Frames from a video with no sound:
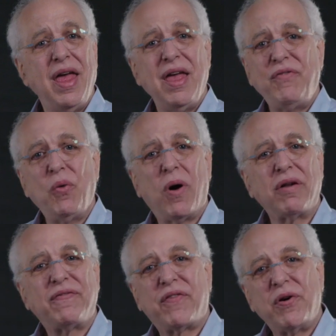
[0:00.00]
If you want
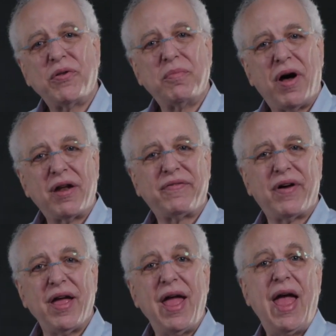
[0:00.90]
to further
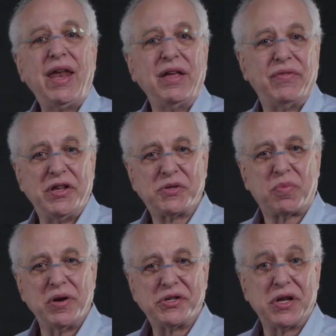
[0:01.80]
modify any of these
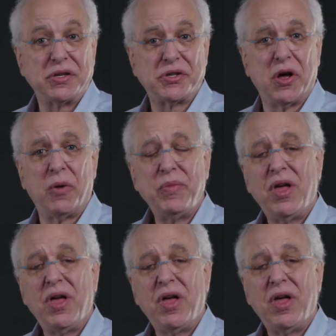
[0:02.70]
presets, though,